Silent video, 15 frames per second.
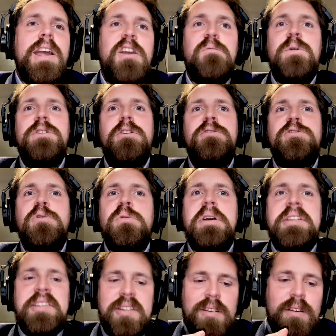if we don't do
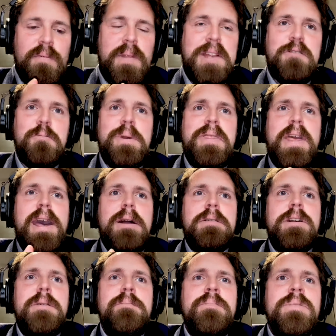this, this will be the
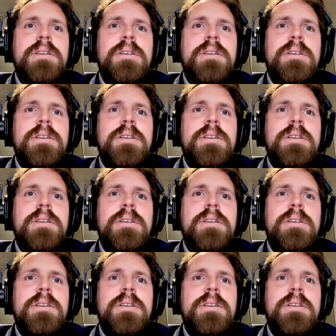outcome.